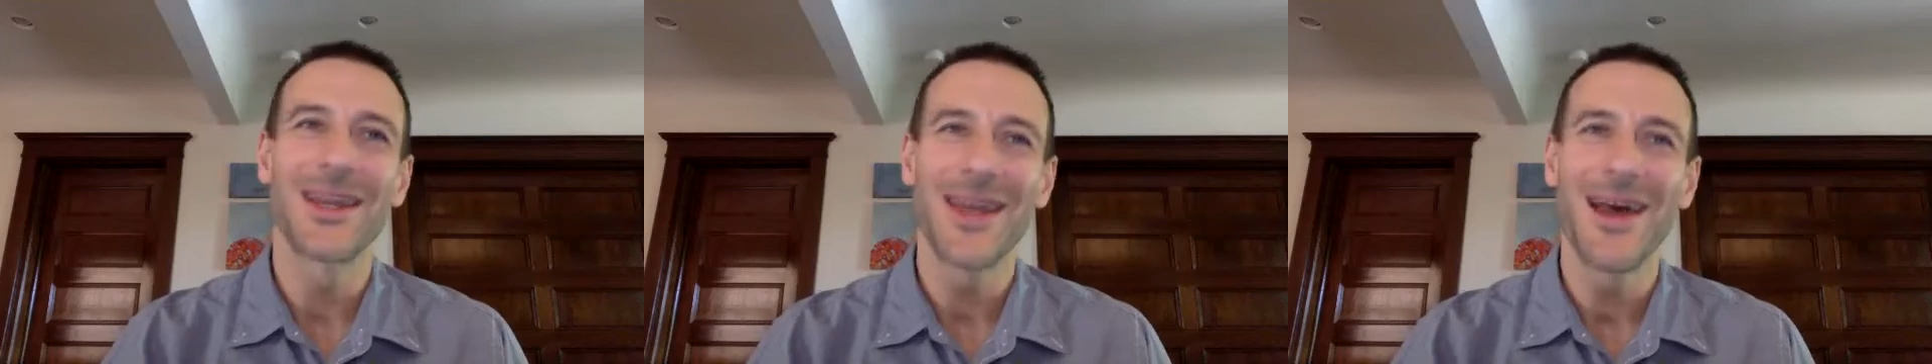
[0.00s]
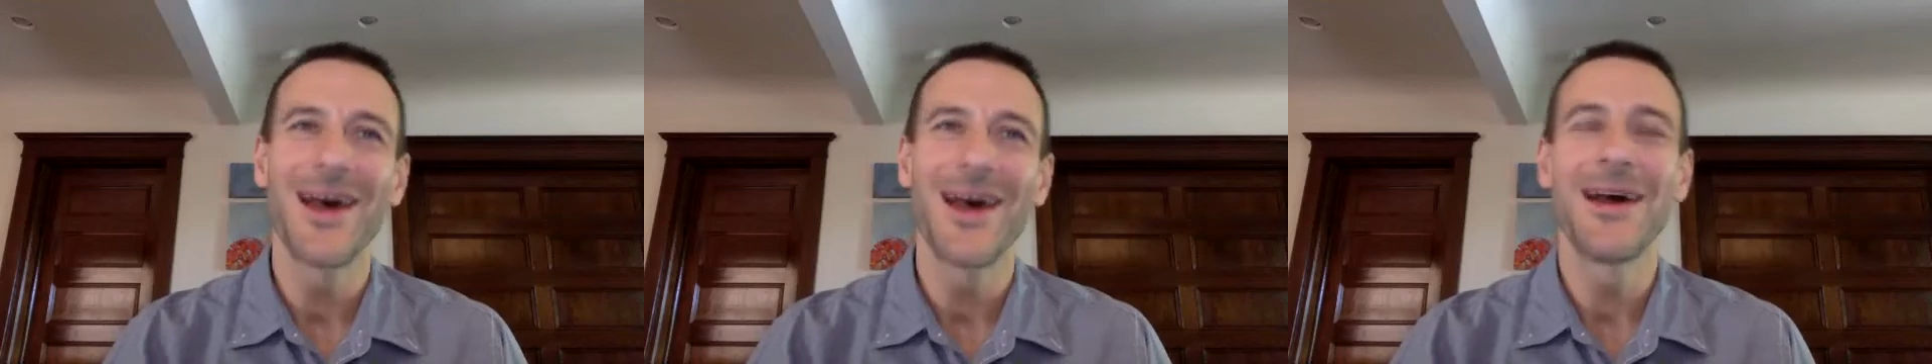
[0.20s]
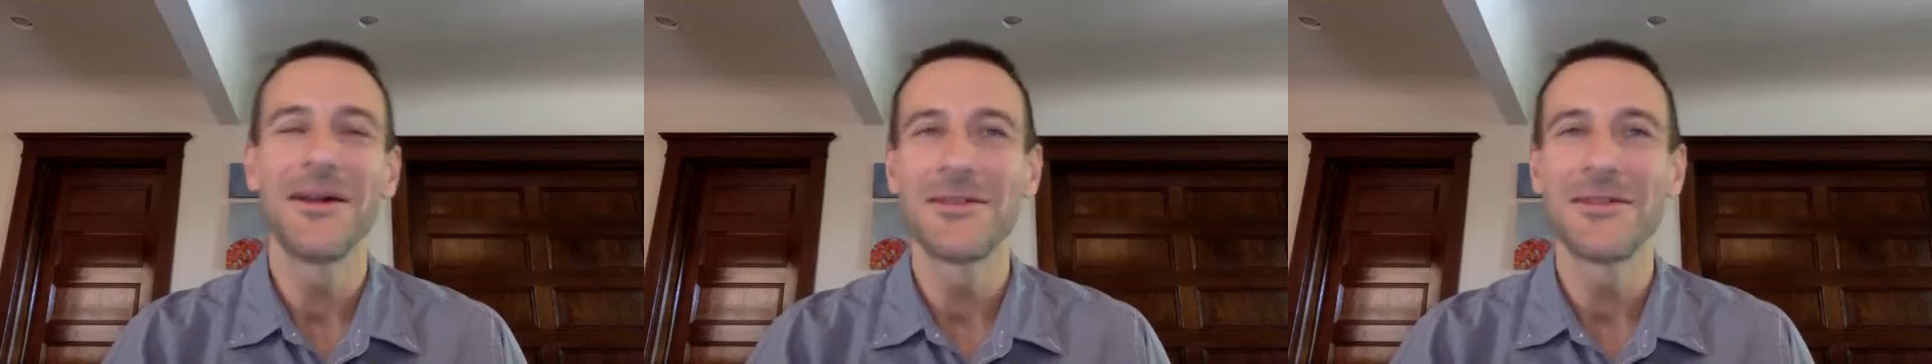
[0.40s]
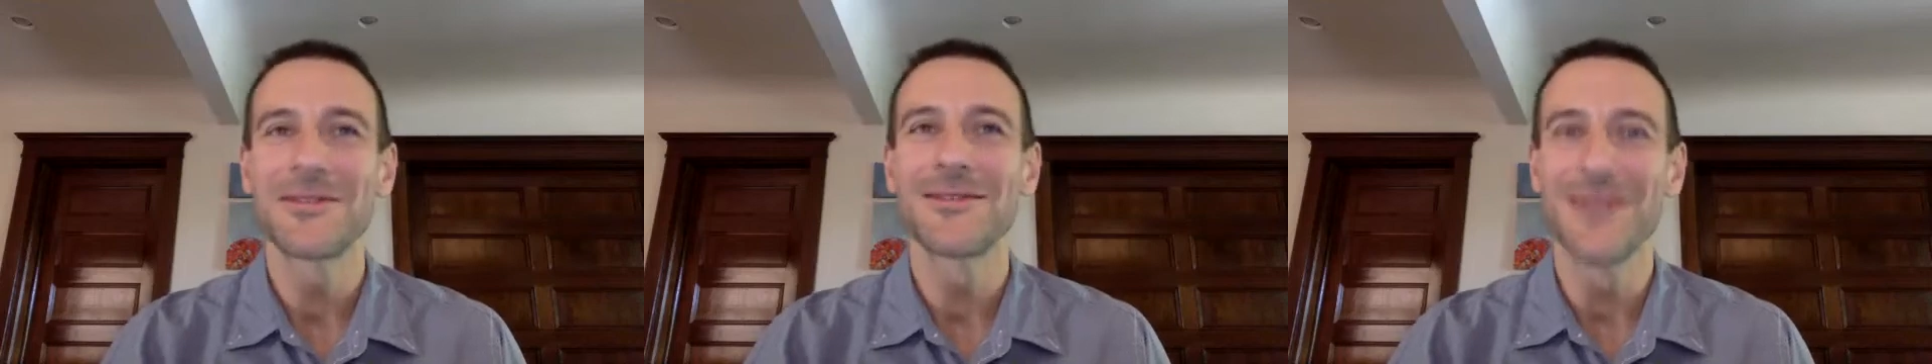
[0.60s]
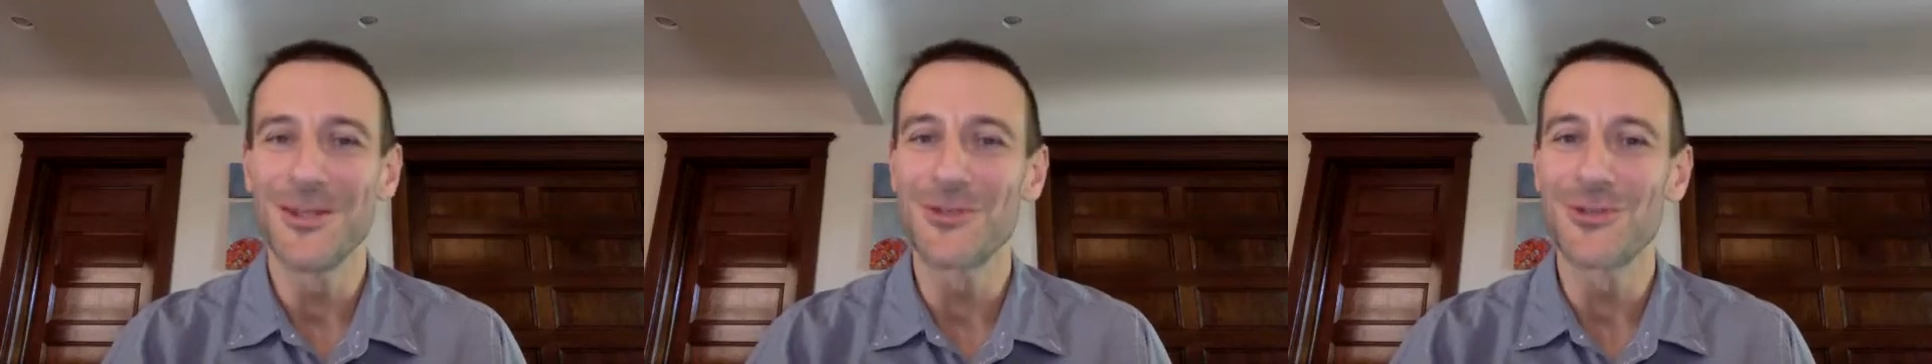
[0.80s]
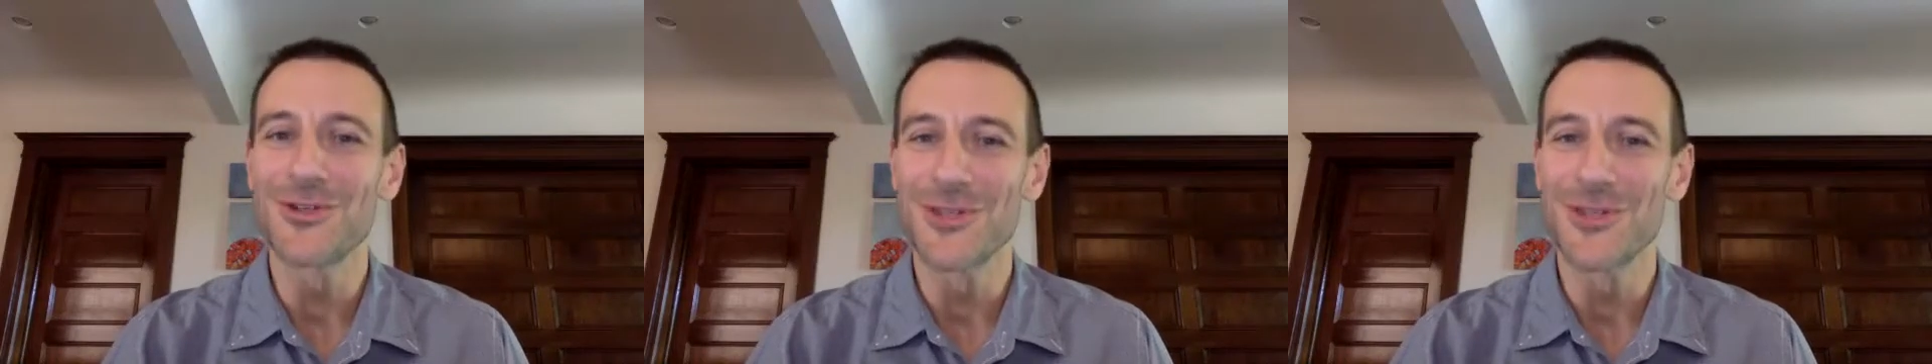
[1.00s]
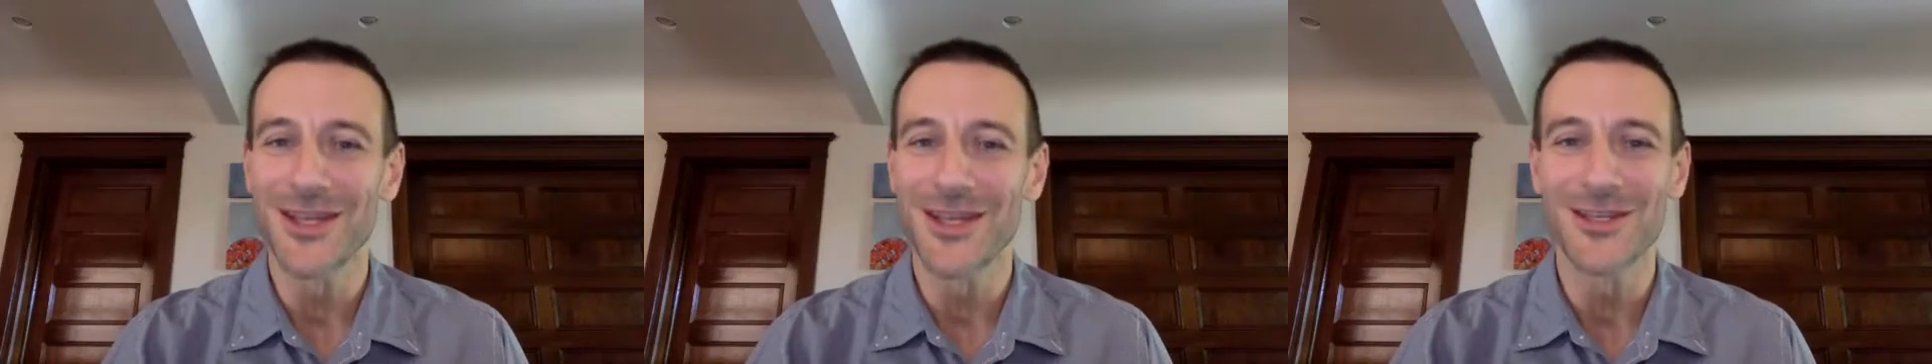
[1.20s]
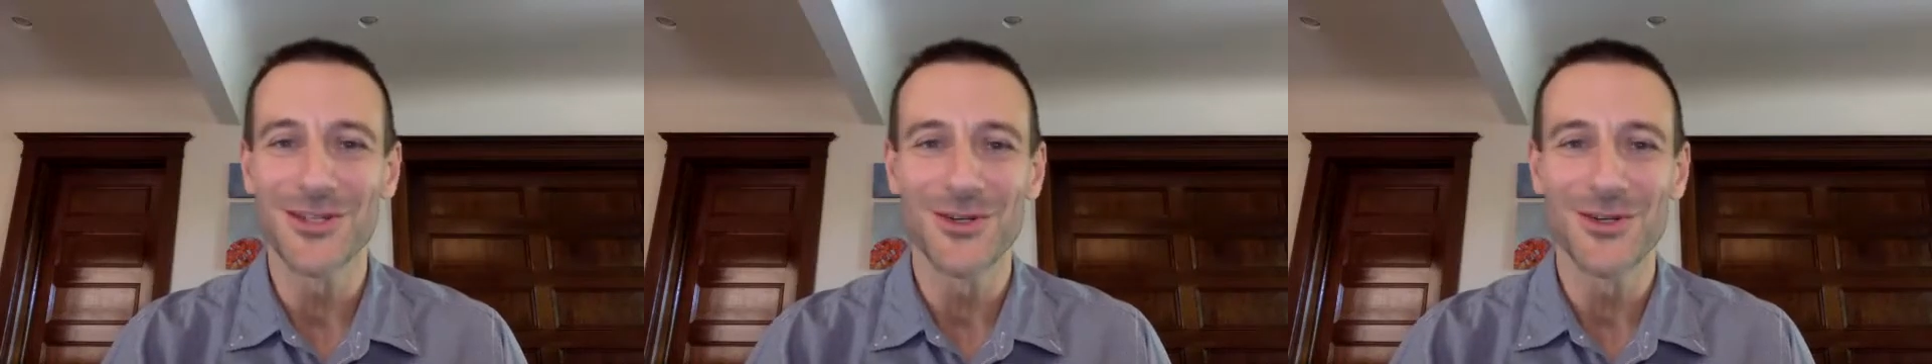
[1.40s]
yeah, it's interesting,
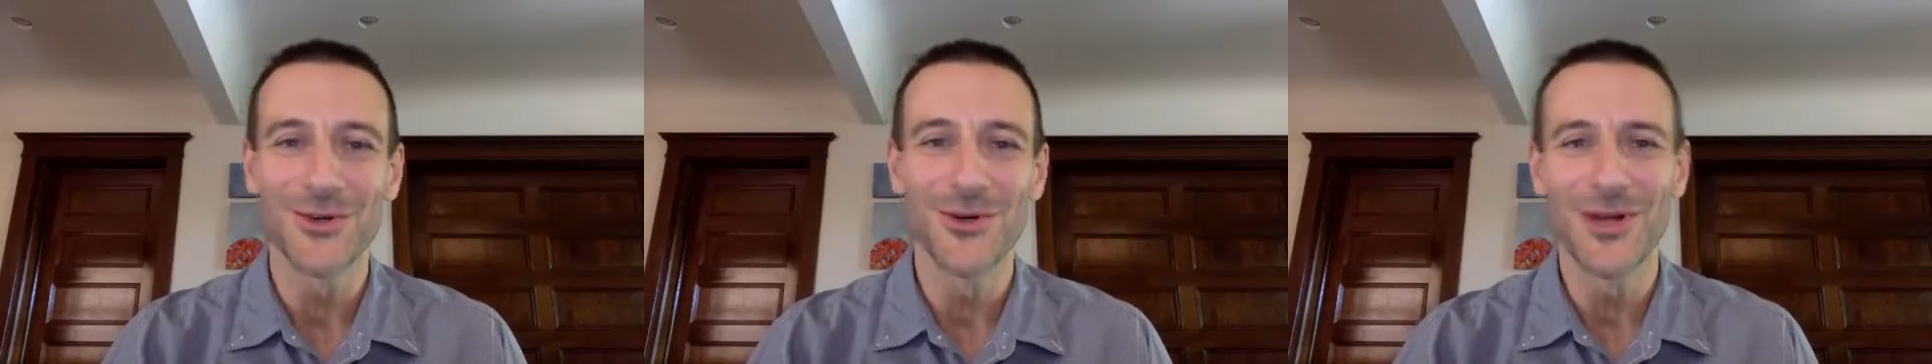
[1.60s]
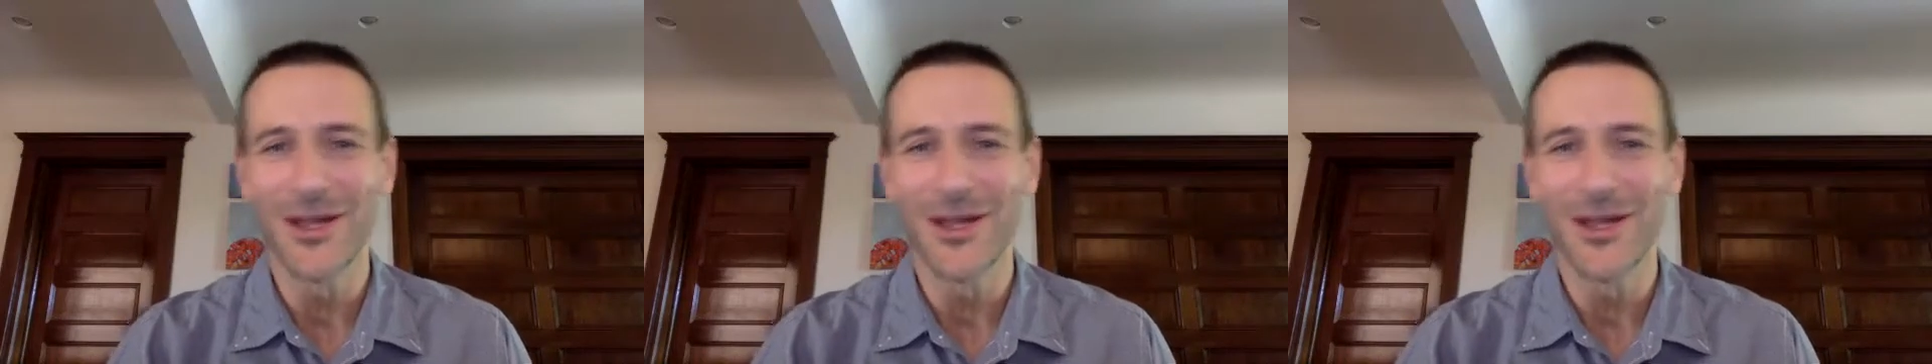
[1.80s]
it's cool.